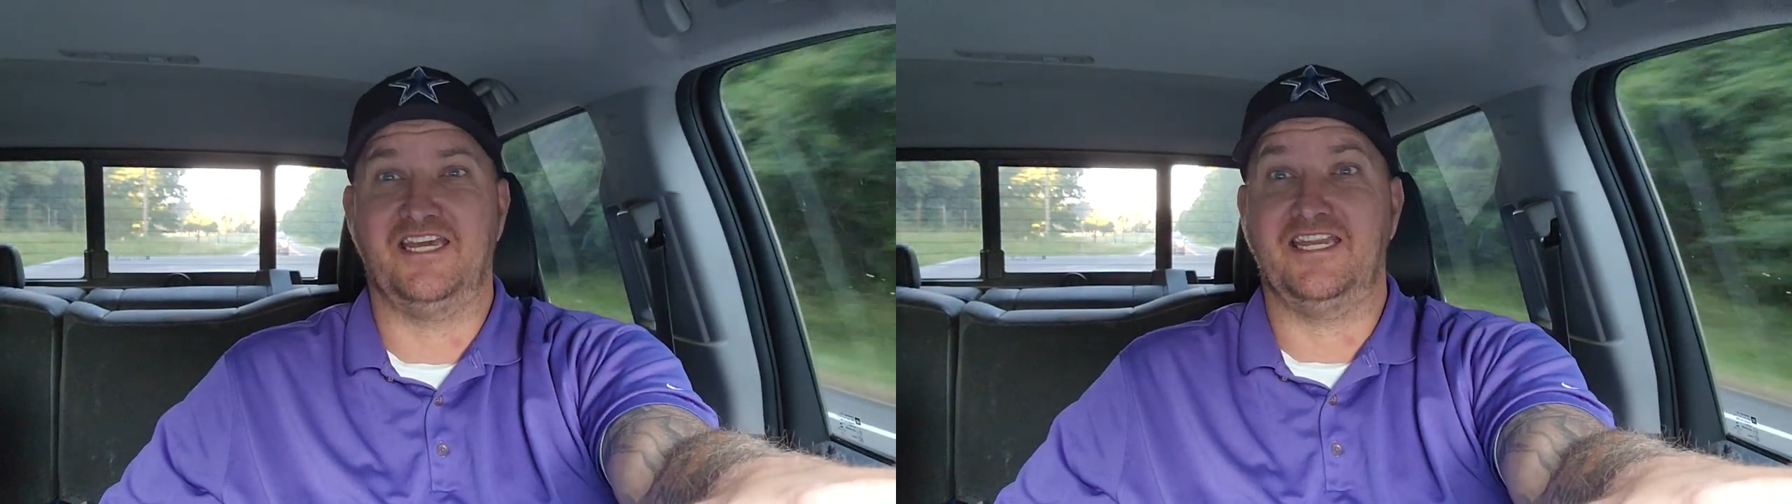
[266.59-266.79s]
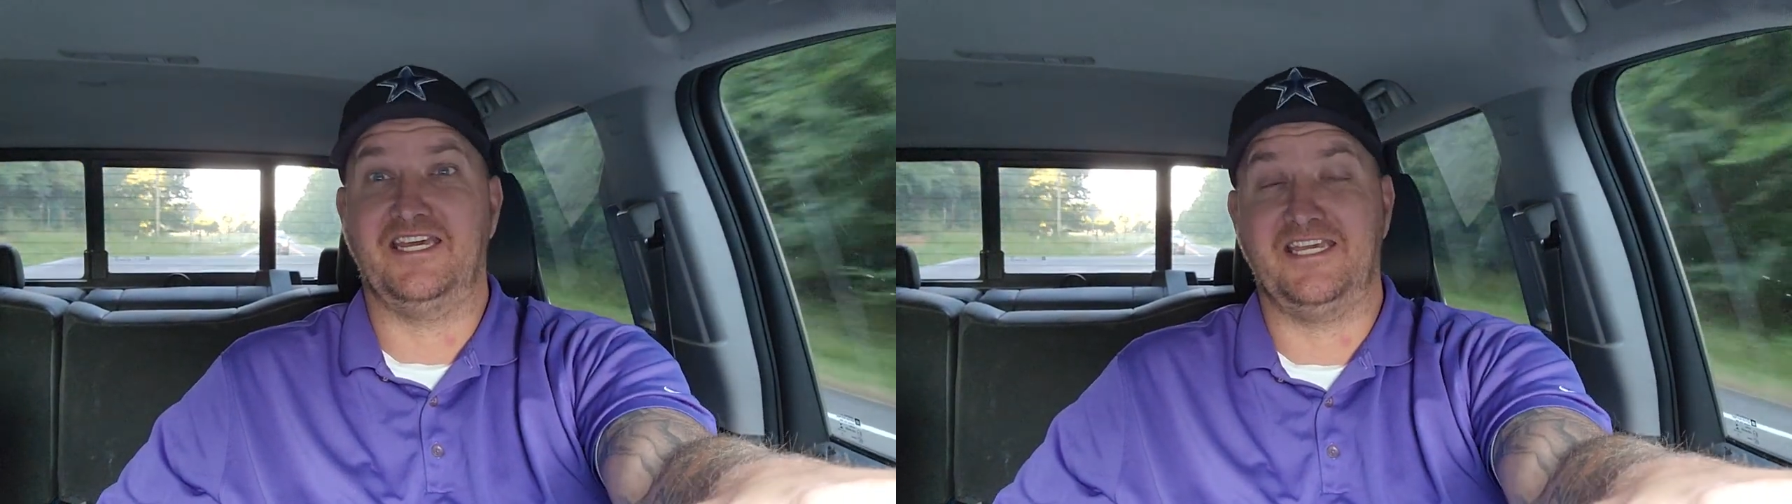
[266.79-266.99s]

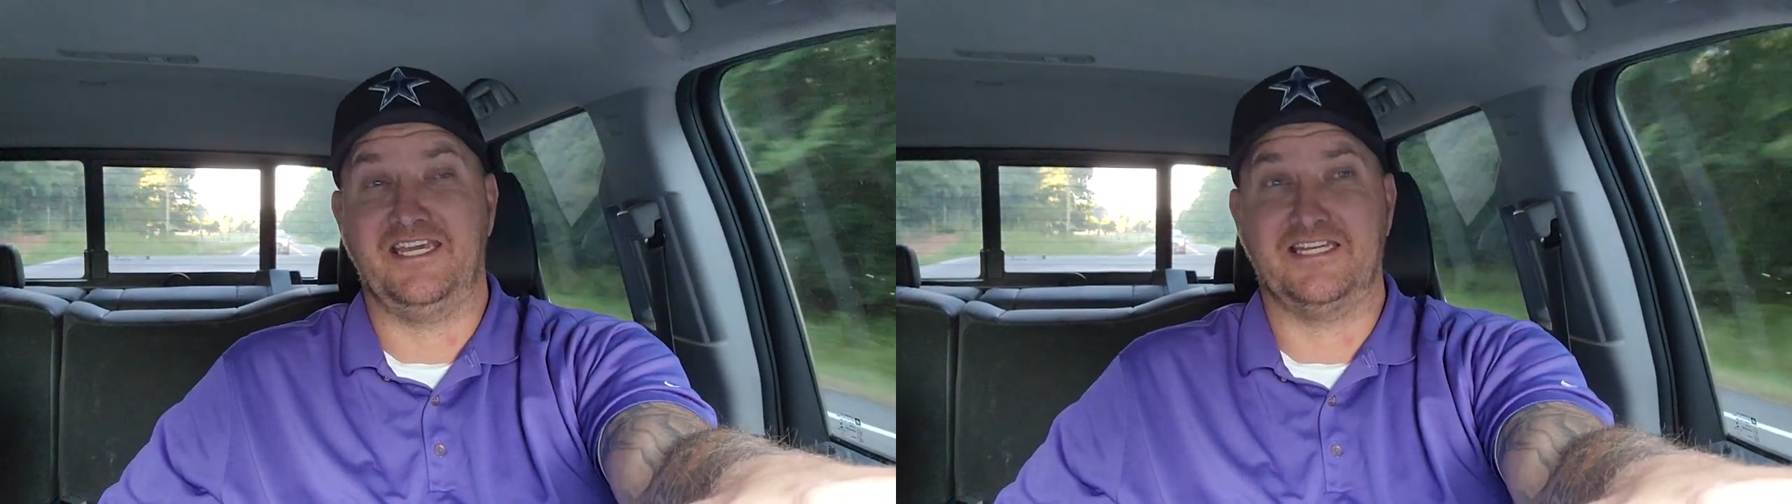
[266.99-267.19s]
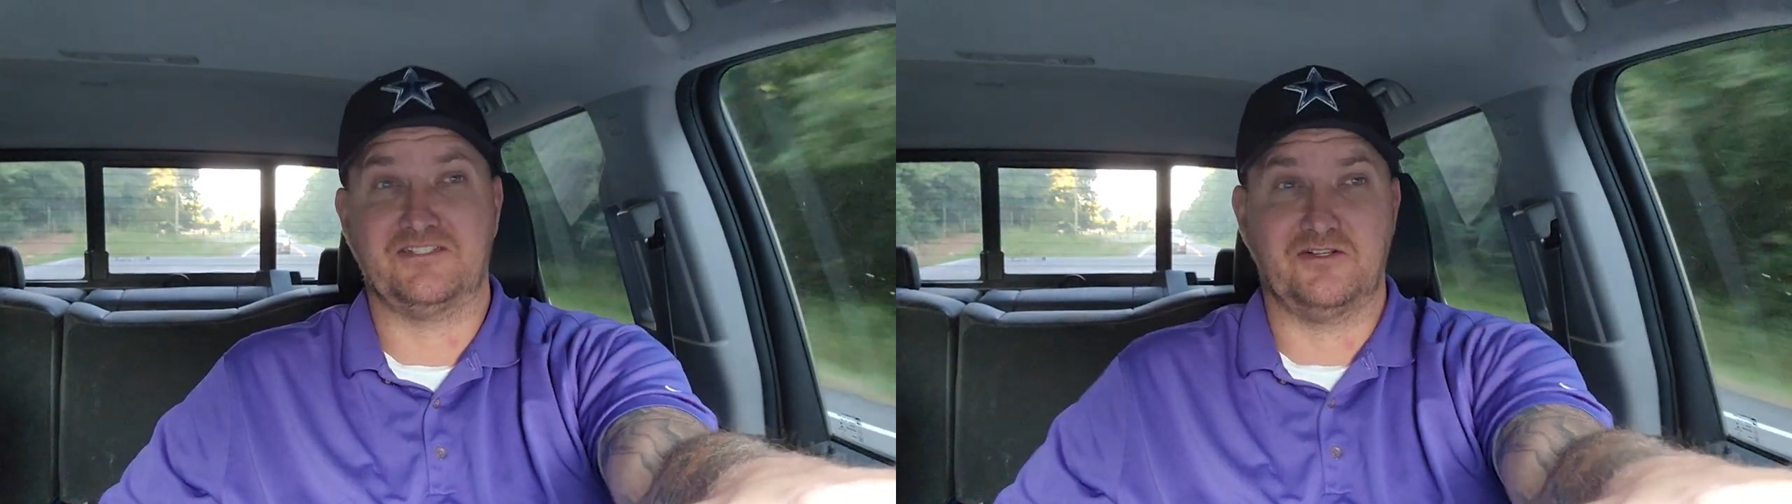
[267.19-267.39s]
getting it
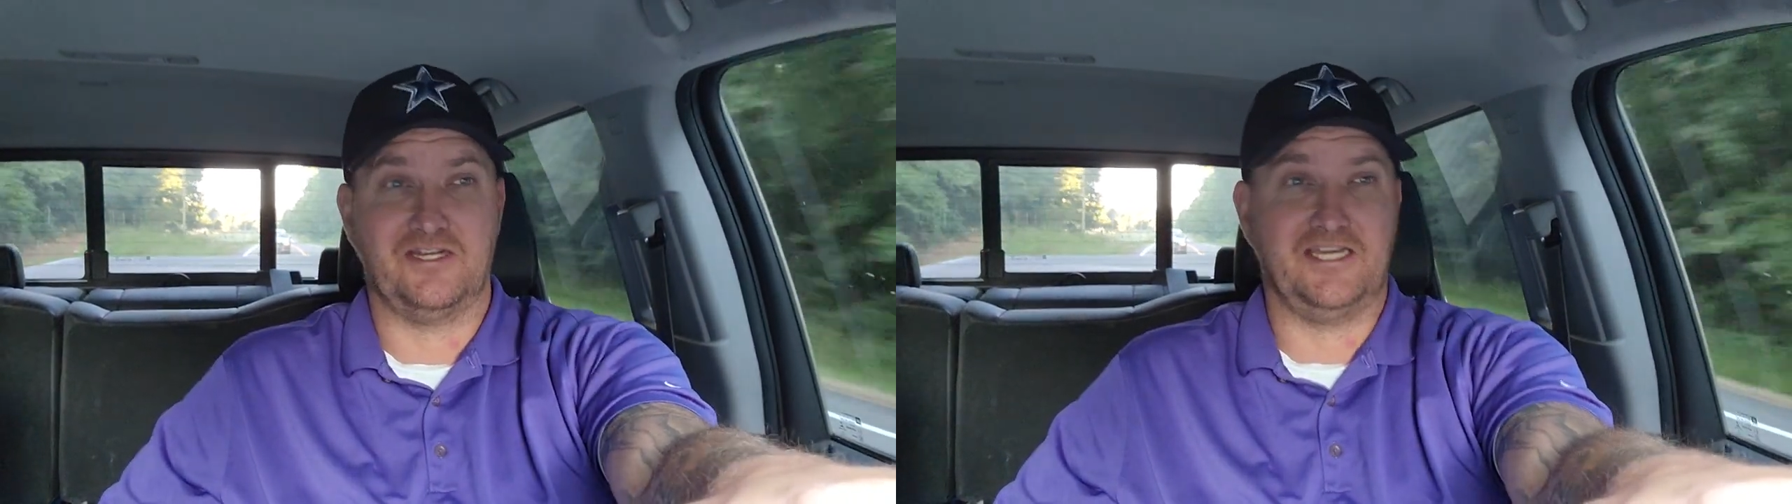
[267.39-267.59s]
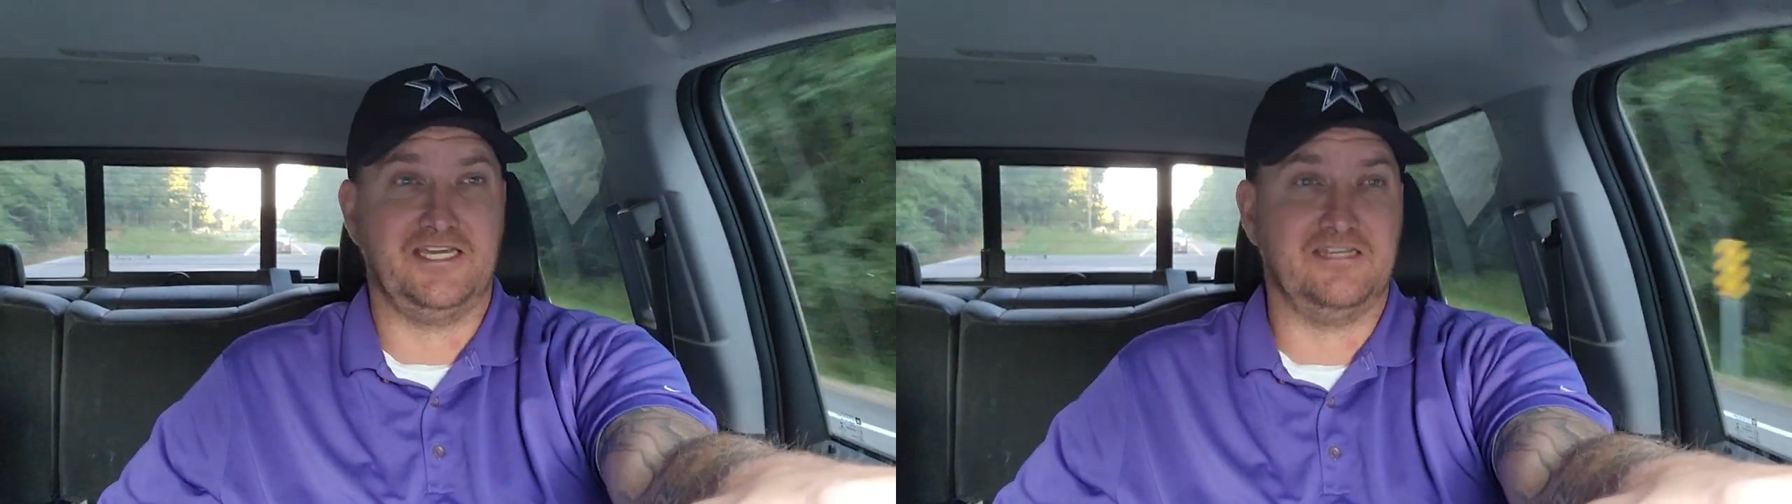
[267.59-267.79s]

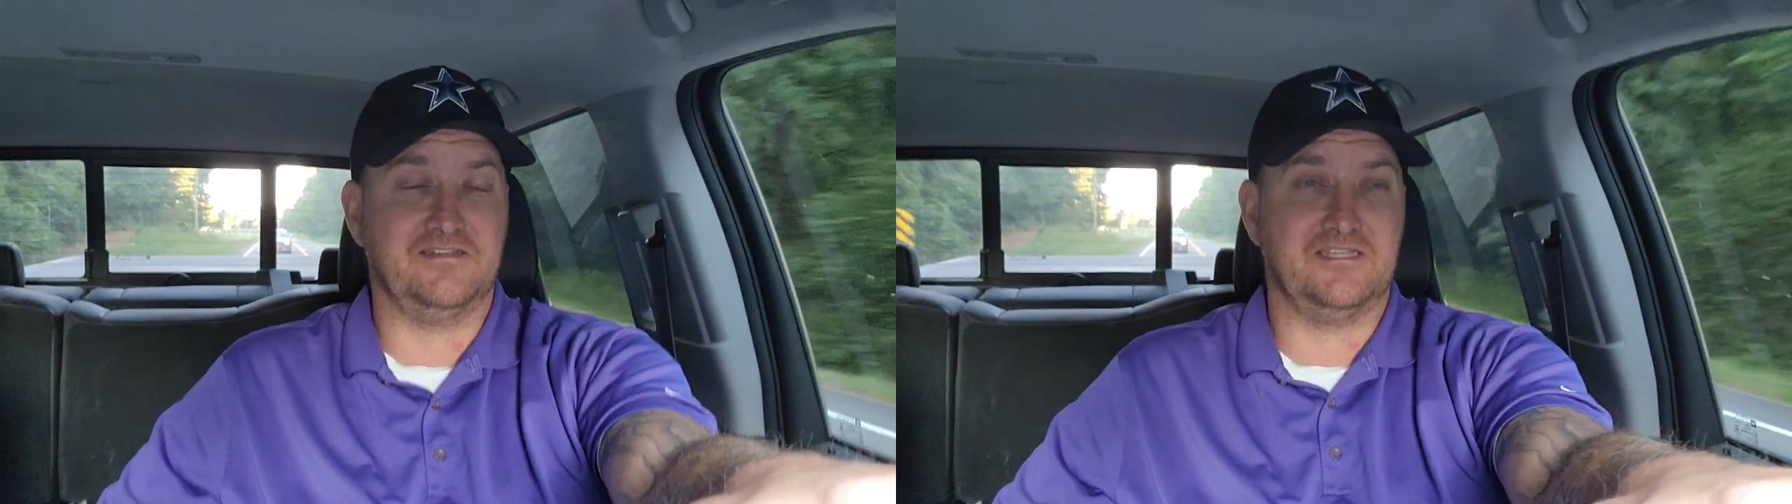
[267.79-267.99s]
yesterday,